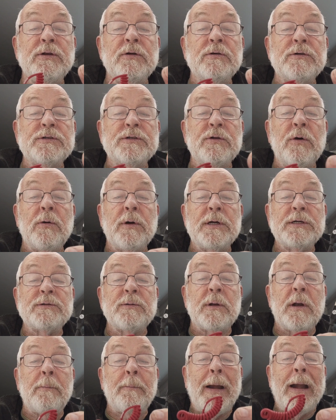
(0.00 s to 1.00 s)
induce noise?
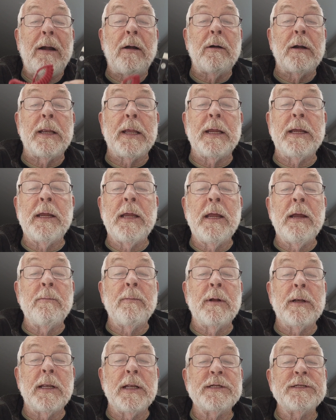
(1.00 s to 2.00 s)
Well, apparently,
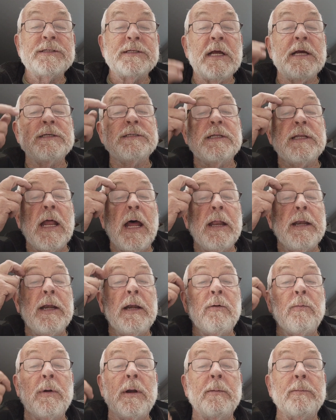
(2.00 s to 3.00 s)
but let's test it out
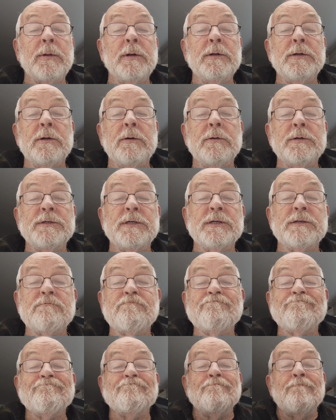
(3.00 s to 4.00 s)
here. What I'm going to do is
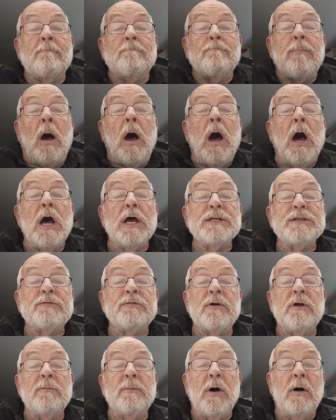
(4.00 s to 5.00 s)
just pause
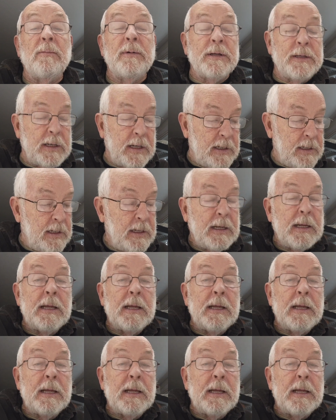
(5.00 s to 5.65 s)
for a moment